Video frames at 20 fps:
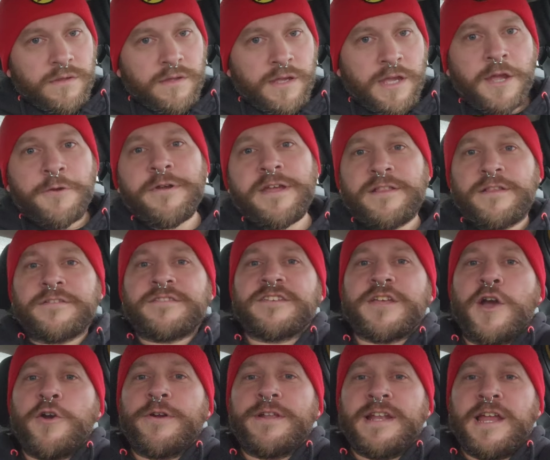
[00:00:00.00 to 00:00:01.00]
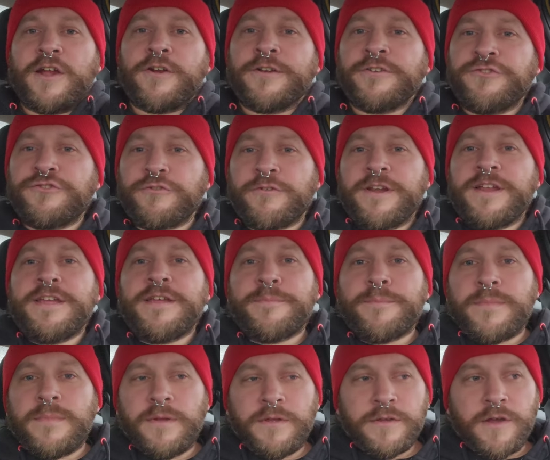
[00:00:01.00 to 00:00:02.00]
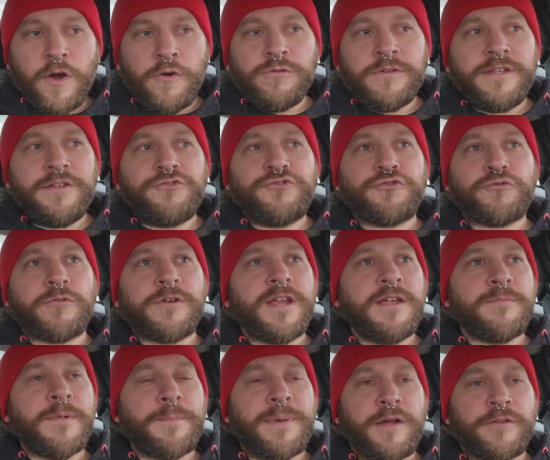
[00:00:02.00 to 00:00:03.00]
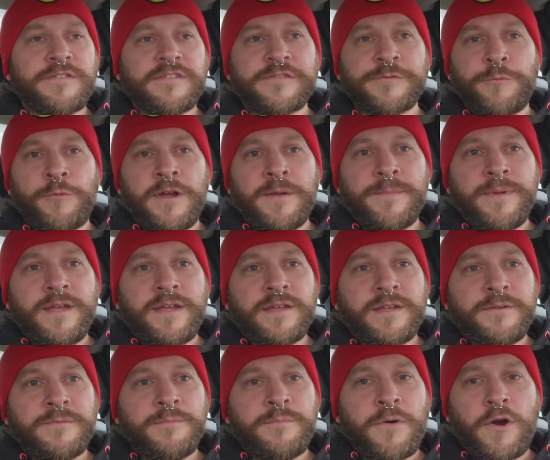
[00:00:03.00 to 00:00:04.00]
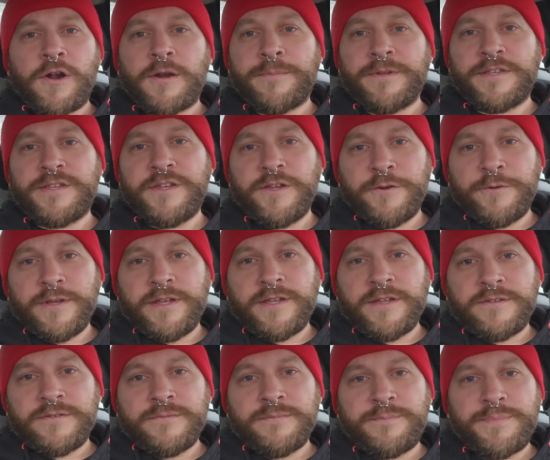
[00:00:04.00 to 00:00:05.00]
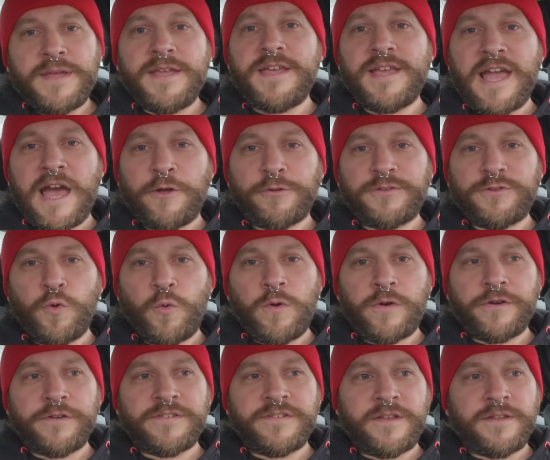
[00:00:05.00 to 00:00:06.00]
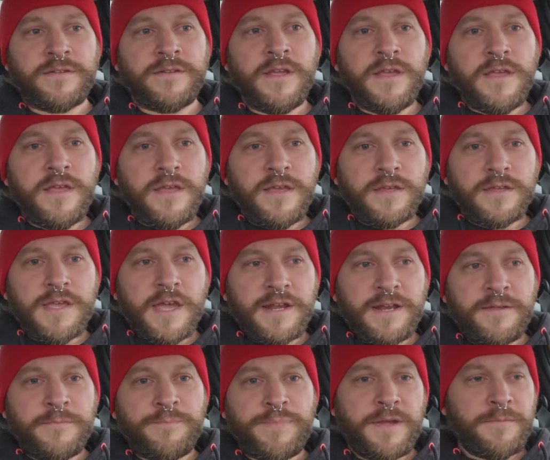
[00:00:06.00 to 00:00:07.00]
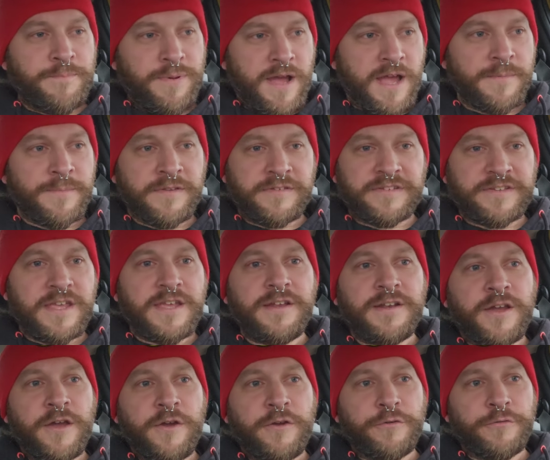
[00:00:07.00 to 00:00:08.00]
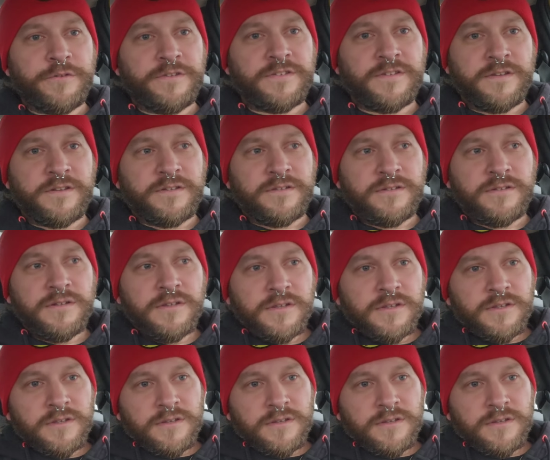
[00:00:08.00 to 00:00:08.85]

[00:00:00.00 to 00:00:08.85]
Anyway, let's go in there and dream. Only dream about swimming and barbecuing and being outdoors and getting bit by mosquitoes and